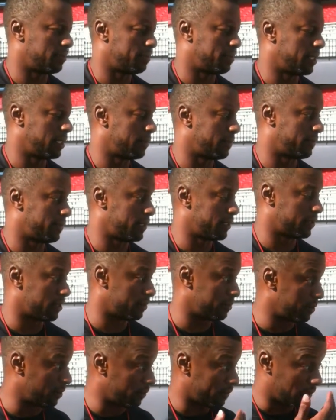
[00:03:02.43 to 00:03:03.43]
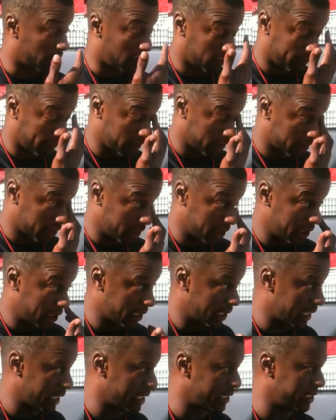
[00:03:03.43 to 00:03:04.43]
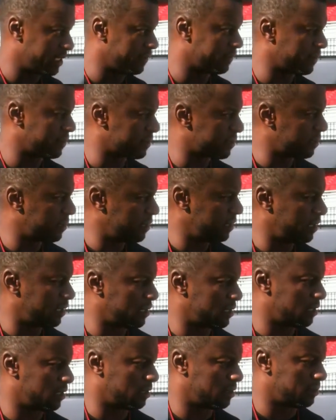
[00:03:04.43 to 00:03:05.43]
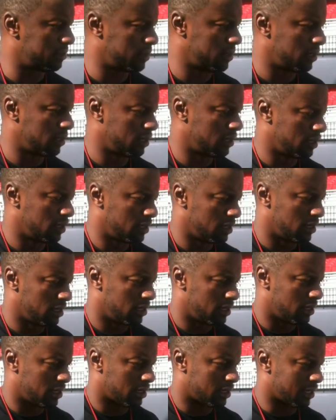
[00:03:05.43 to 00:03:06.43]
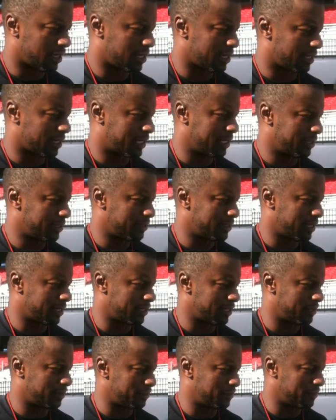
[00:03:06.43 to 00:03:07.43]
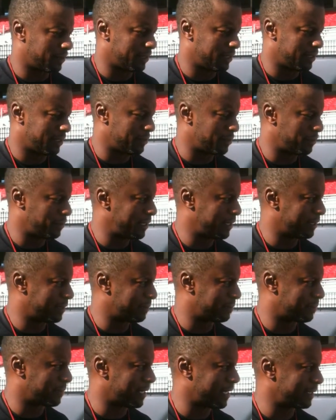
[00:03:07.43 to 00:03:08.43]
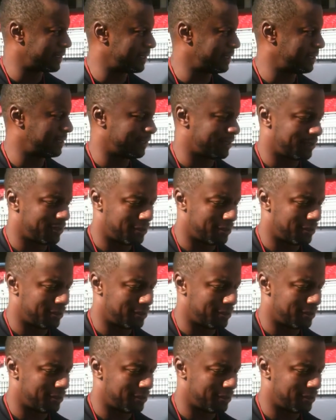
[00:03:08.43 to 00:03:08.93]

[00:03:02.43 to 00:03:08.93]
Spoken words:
being efficient both offensively and defensively. And thought our kickers had a really good week of practice.